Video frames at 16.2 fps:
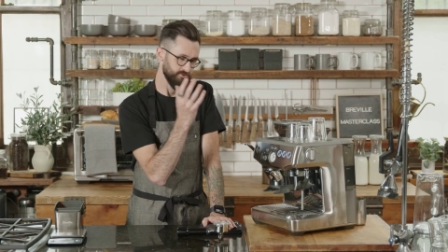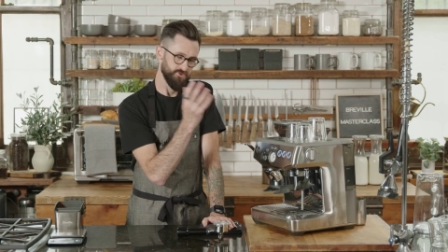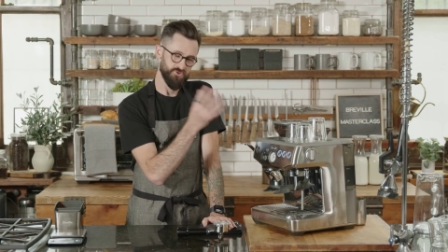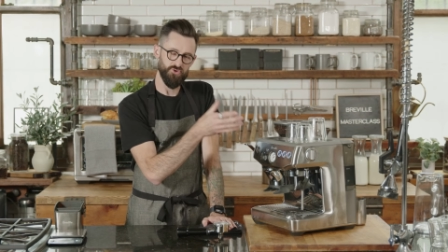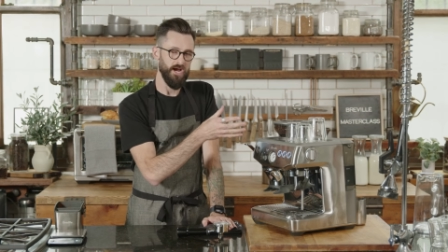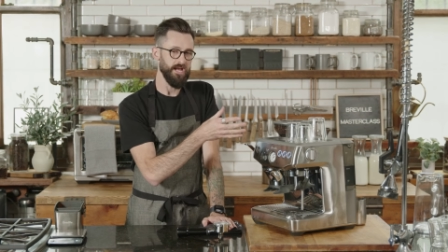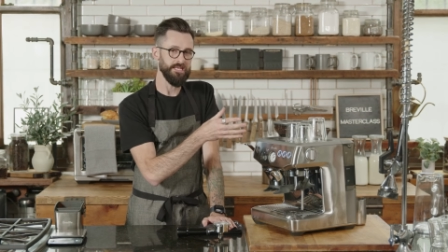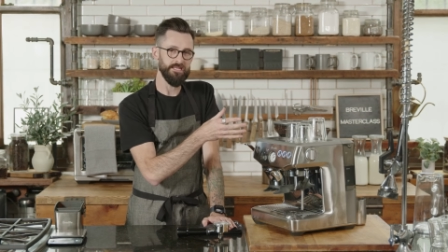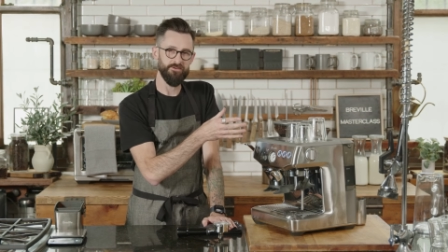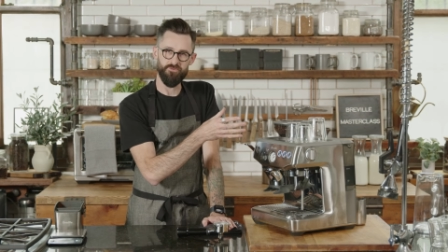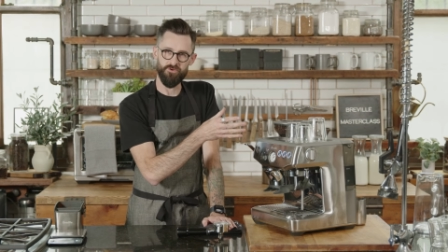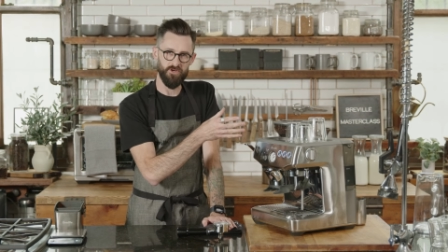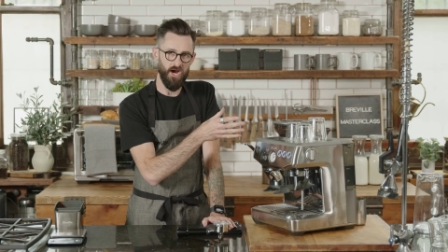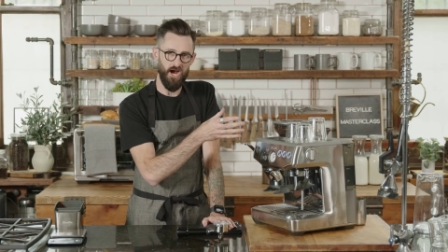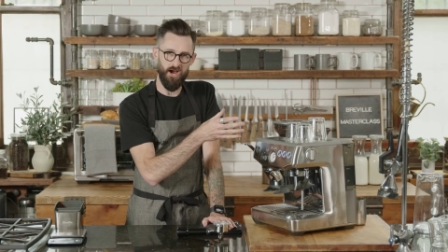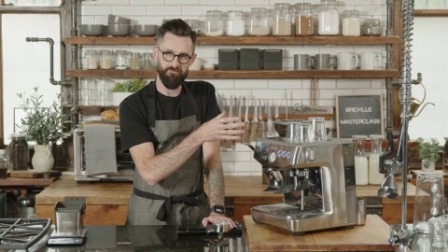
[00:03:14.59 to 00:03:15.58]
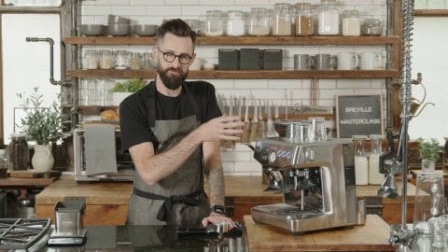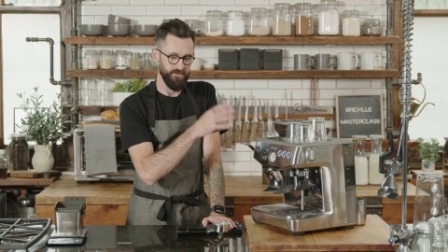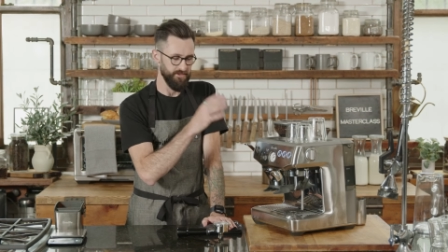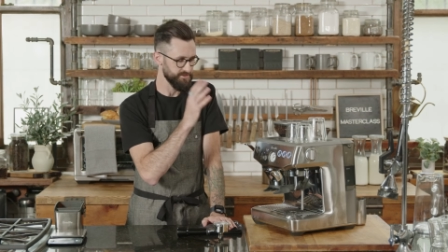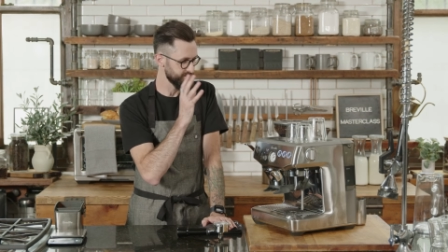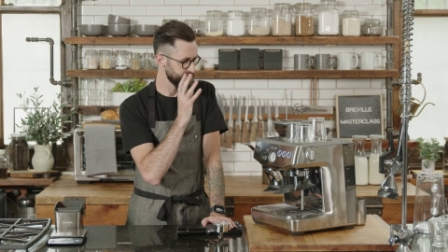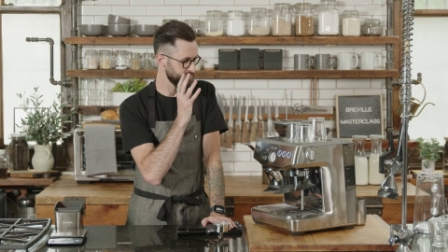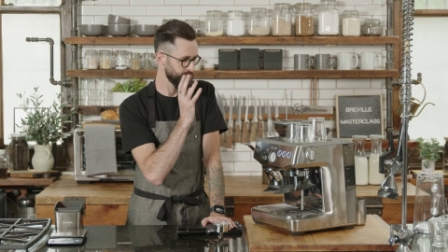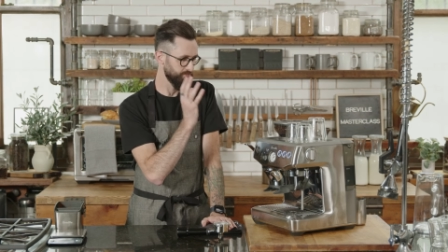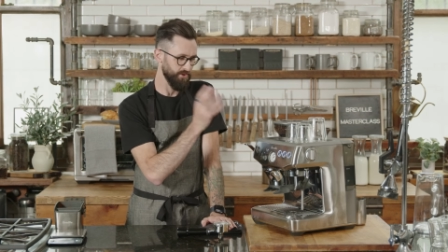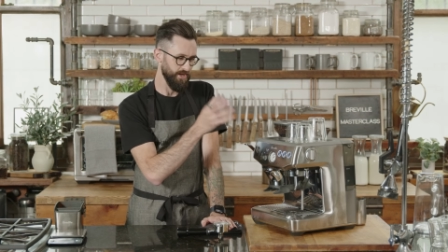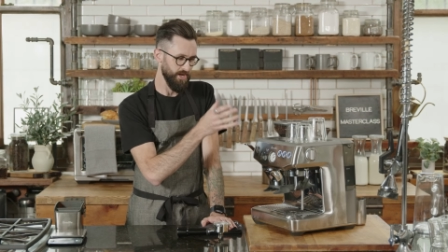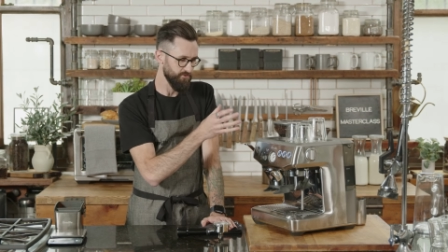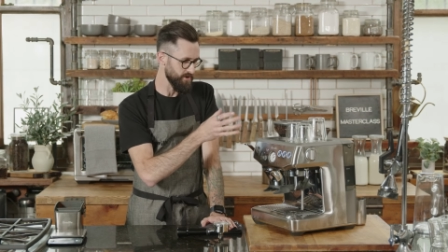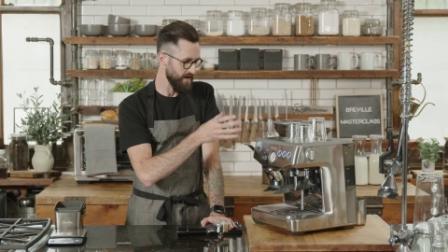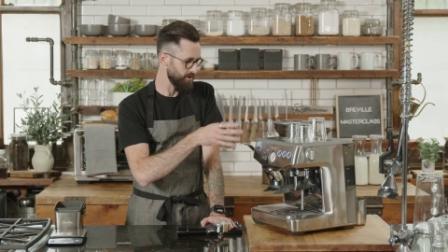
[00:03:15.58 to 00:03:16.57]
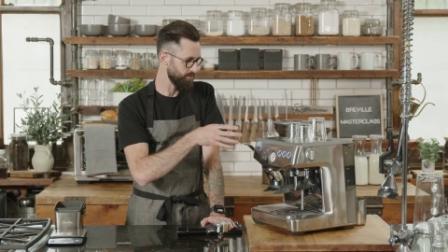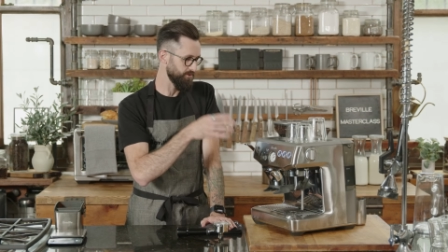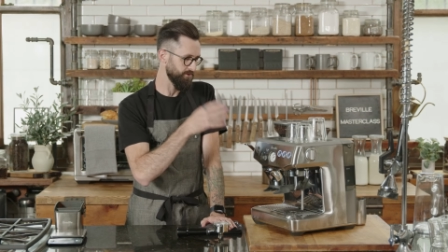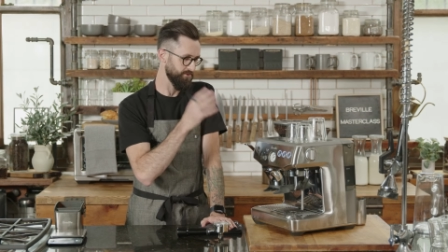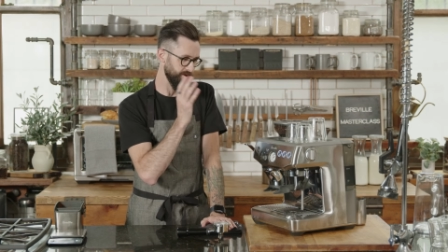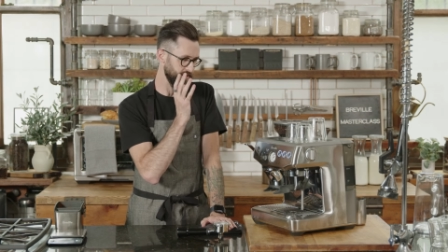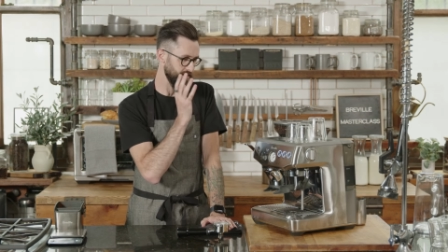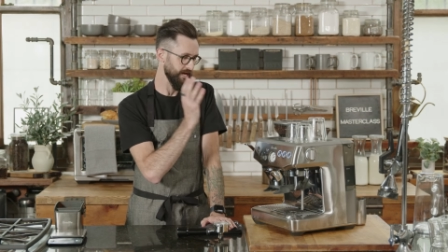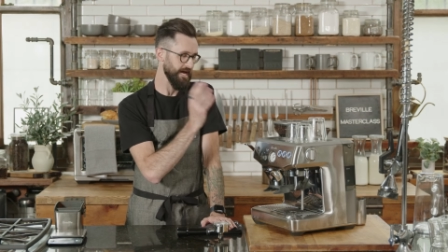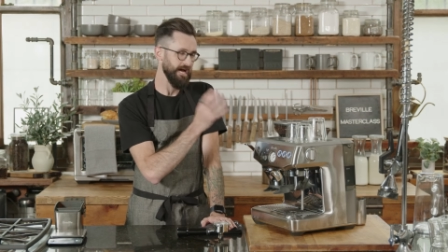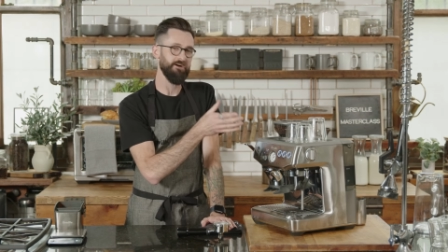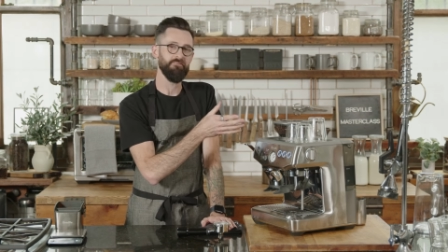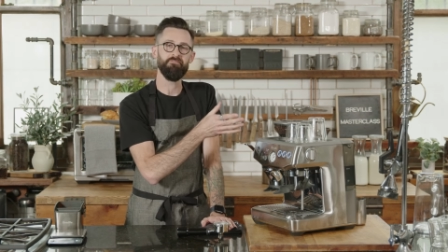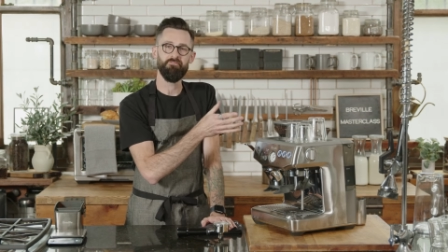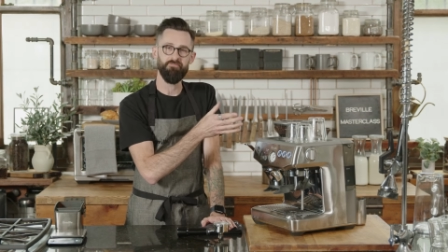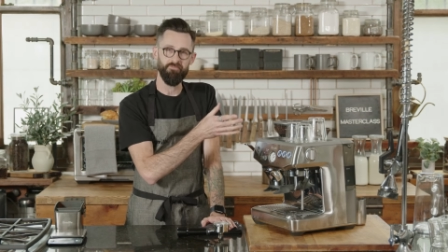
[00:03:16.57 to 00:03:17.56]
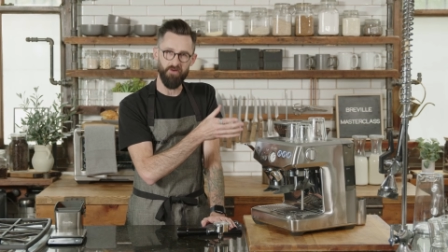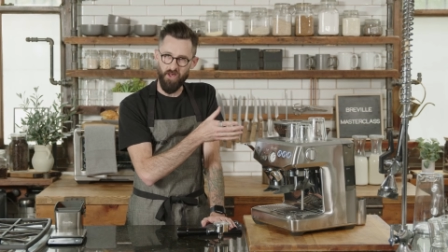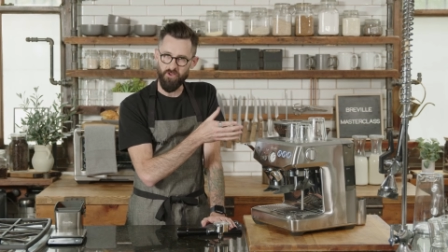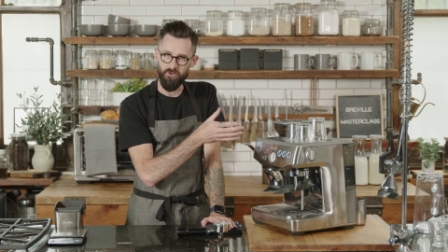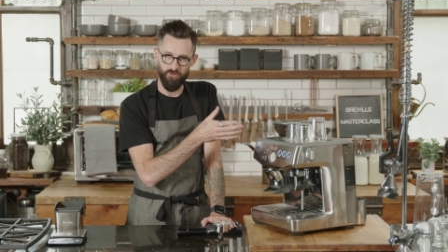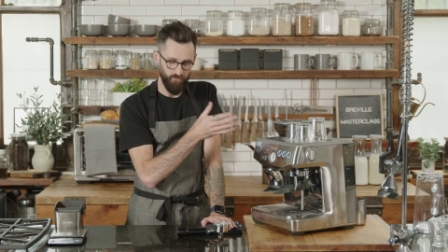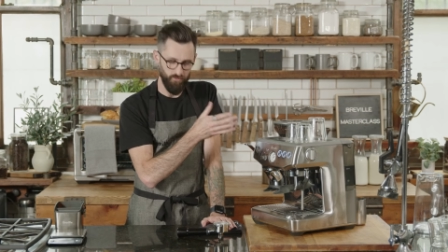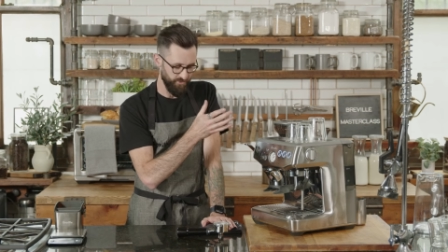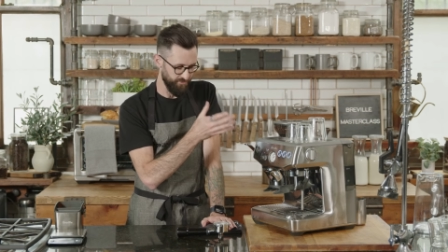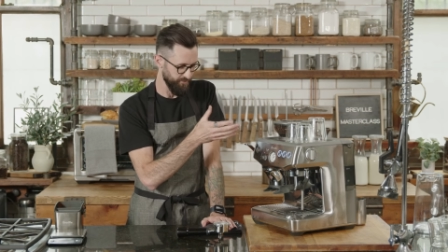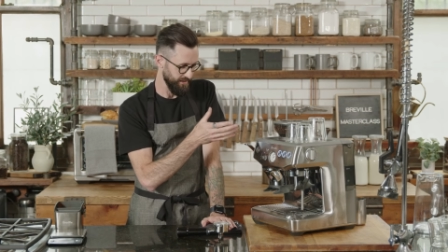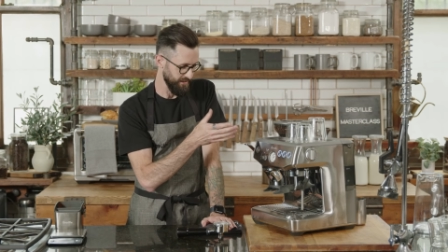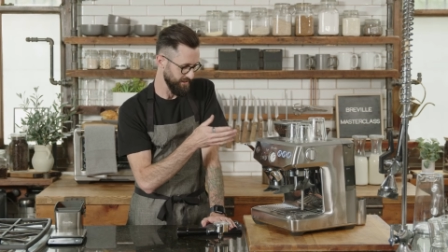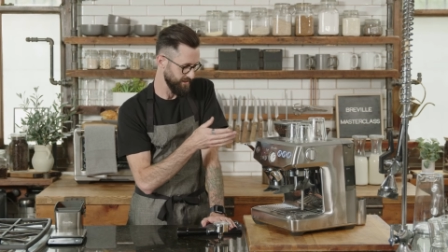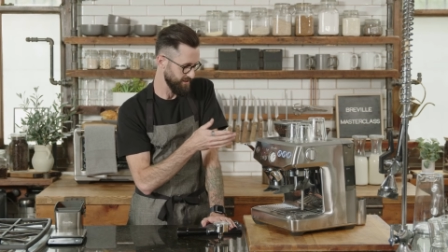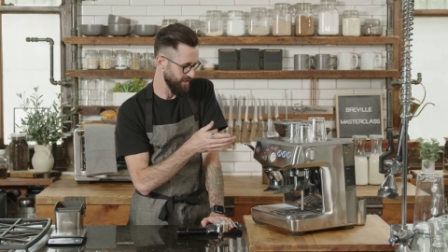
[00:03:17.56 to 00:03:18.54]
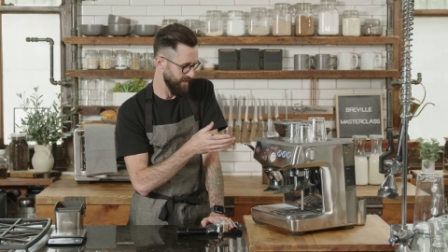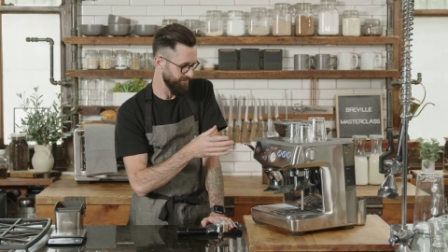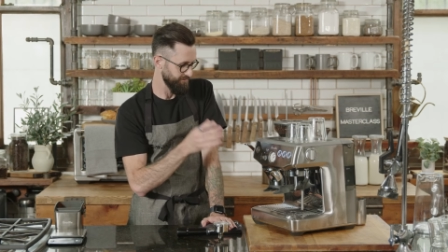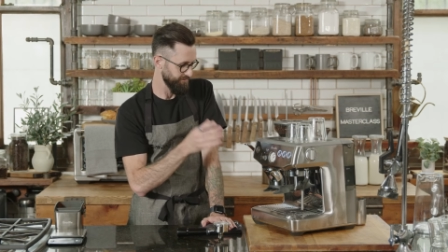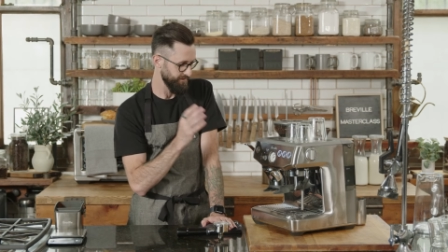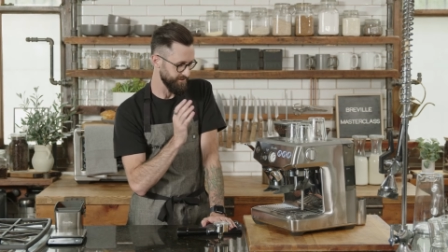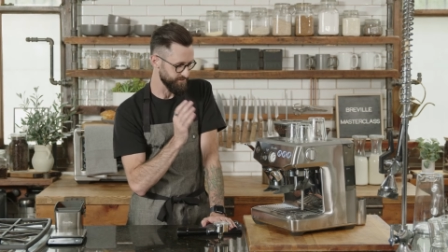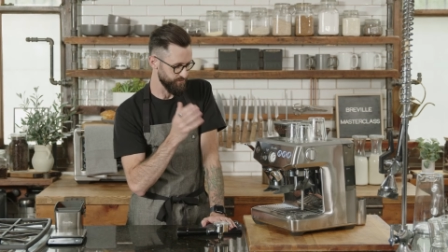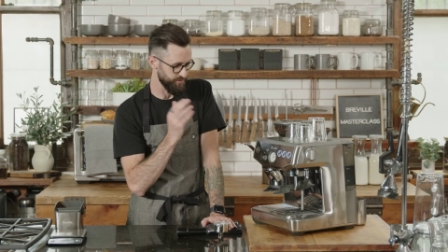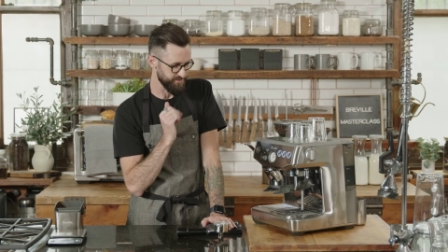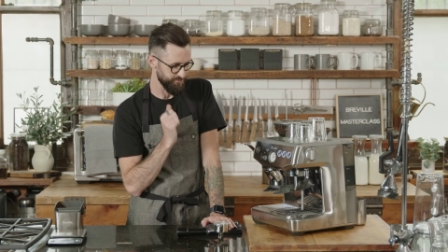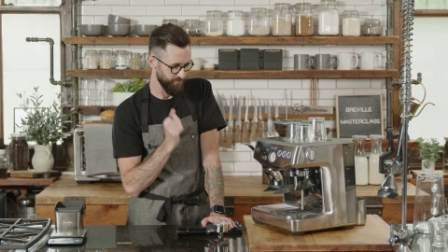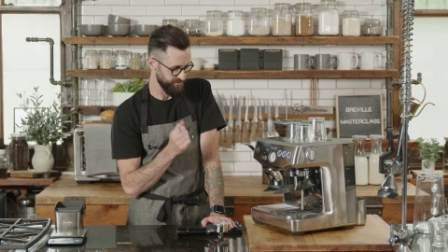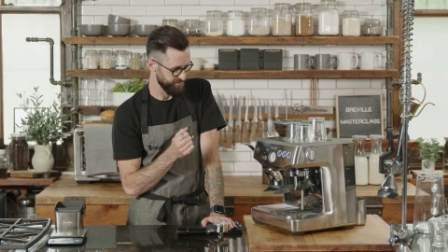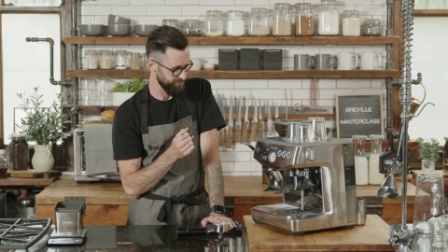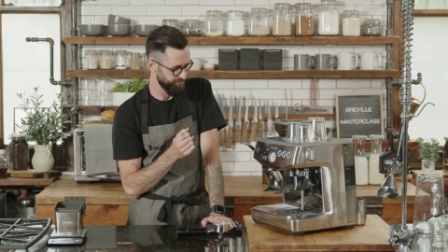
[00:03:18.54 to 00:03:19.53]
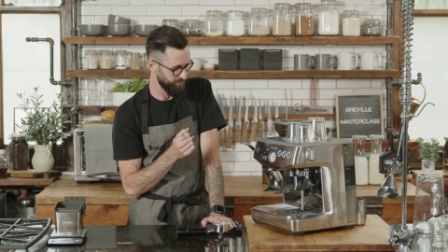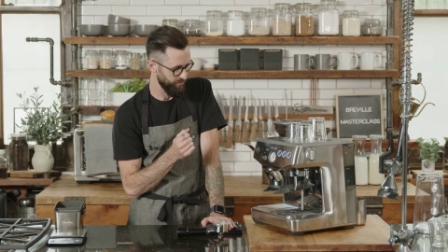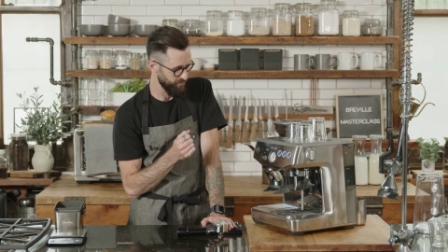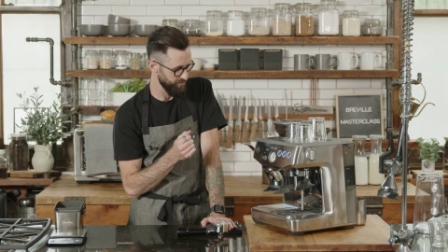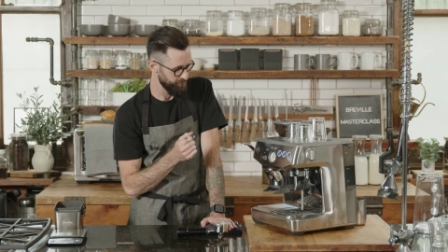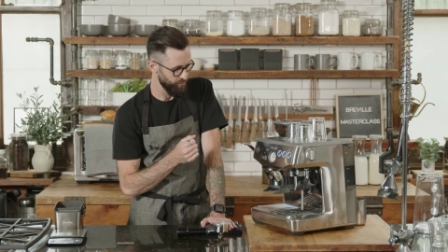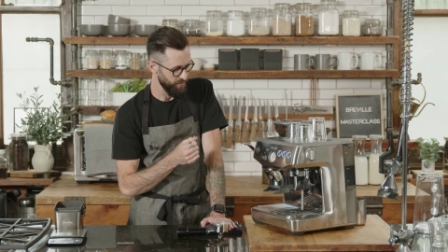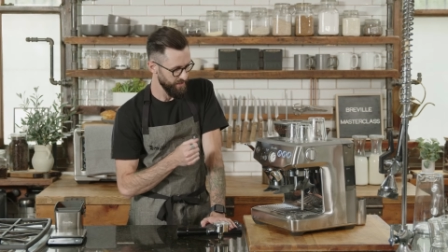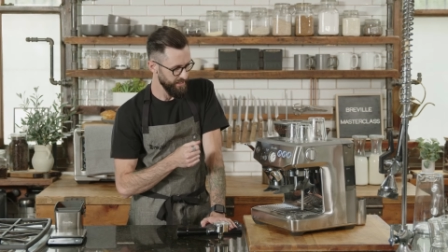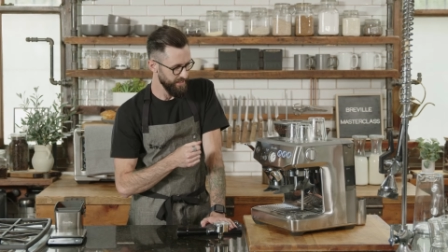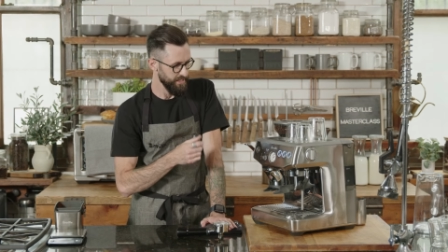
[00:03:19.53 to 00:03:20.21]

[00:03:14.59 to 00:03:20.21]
try different coffees, play around with it, have fun with making coffee. That's what's most important.